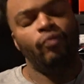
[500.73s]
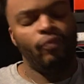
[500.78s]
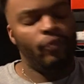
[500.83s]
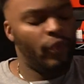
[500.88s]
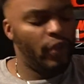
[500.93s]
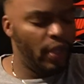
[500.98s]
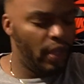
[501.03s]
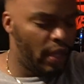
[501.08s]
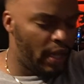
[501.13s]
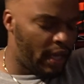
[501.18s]

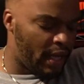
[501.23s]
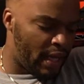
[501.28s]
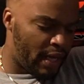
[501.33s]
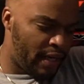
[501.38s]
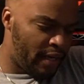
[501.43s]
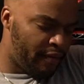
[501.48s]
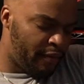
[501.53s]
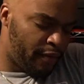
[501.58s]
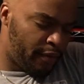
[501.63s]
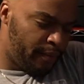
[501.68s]
yeah, I
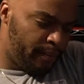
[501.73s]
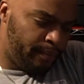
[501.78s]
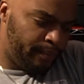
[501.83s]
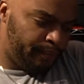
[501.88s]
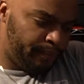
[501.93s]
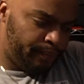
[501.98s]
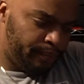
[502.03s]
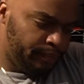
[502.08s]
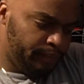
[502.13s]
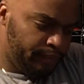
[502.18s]
never
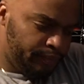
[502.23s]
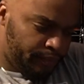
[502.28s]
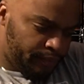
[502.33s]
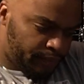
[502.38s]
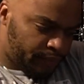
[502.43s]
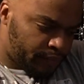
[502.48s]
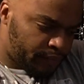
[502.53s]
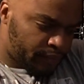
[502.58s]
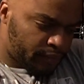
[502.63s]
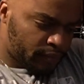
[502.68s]

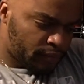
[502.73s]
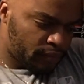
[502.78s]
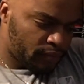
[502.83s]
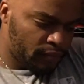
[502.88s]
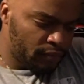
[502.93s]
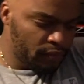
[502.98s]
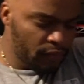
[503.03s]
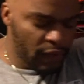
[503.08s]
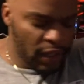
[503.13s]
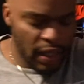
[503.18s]

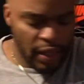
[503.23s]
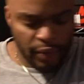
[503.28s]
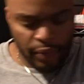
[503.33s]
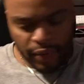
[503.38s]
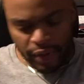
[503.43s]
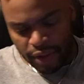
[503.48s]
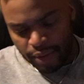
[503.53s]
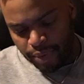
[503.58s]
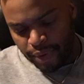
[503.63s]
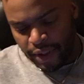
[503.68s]
had
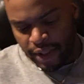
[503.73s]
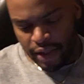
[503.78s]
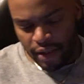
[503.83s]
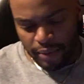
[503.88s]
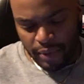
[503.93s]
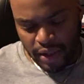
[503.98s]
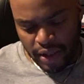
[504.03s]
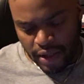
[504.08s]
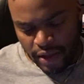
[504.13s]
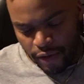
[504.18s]
really planned to
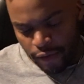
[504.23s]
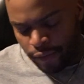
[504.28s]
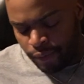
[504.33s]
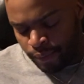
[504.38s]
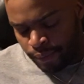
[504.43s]
be out.